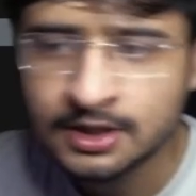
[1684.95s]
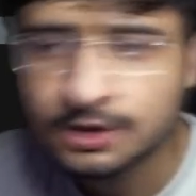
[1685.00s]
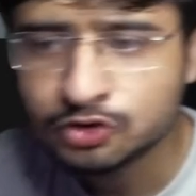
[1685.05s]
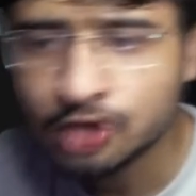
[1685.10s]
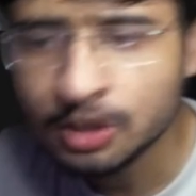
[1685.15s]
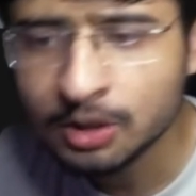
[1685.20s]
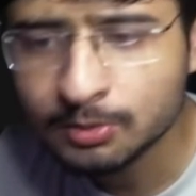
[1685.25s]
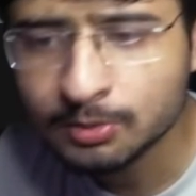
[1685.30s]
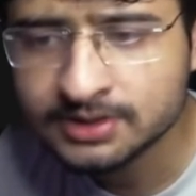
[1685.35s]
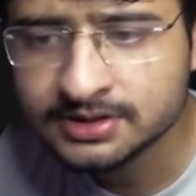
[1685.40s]

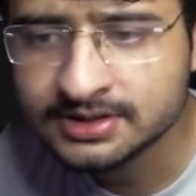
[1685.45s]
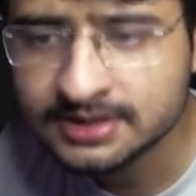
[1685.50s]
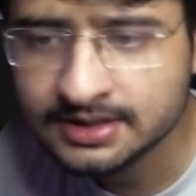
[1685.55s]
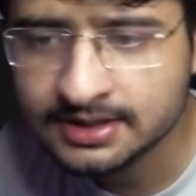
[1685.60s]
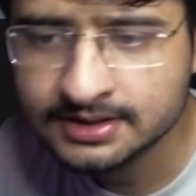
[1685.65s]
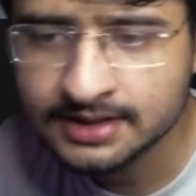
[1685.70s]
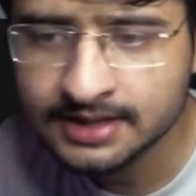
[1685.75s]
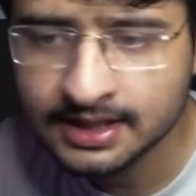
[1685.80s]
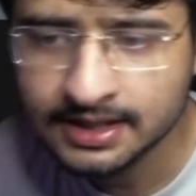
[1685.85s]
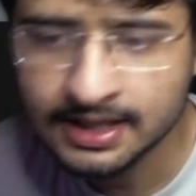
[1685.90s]
So I hope it is
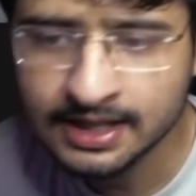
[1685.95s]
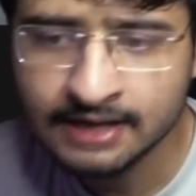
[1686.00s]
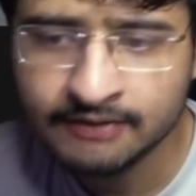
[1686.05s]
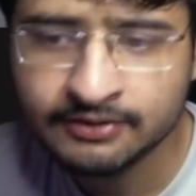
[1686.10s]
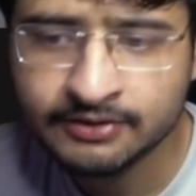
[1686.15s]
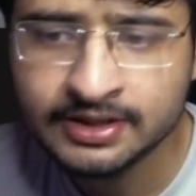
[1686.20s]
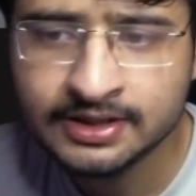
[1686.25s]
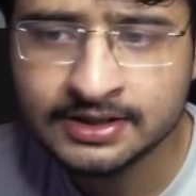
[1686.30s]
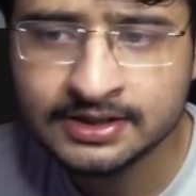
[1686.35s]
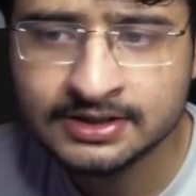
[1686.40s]
clear that I
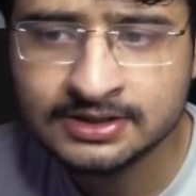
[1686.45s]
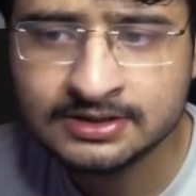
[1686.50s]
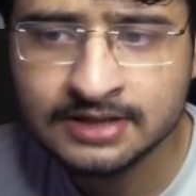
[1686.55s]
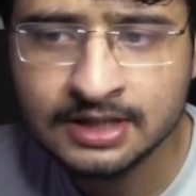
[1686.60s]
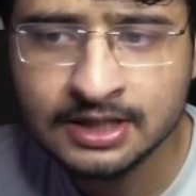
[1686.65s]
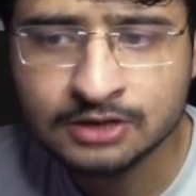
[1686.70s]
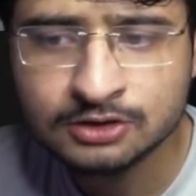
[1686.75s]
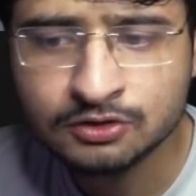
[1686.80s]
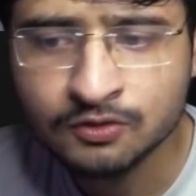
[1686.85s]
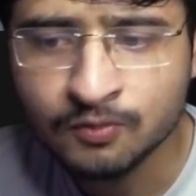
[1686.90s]
have created this
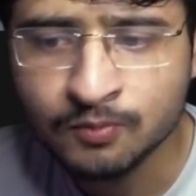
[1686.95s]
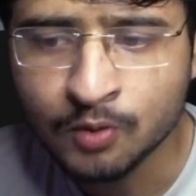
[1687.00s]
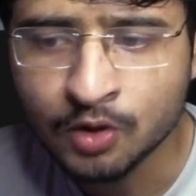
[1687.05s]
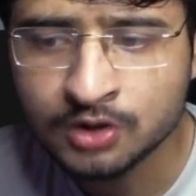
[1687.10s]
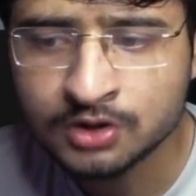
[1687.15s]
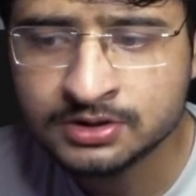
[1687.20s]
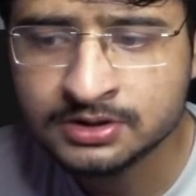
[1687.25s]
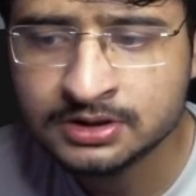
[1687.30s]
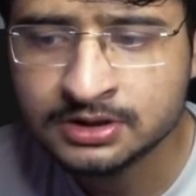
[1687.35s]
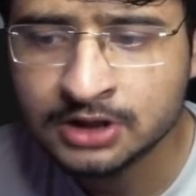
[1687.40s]
class of
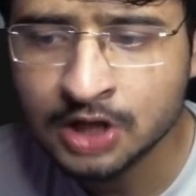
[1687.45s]
box.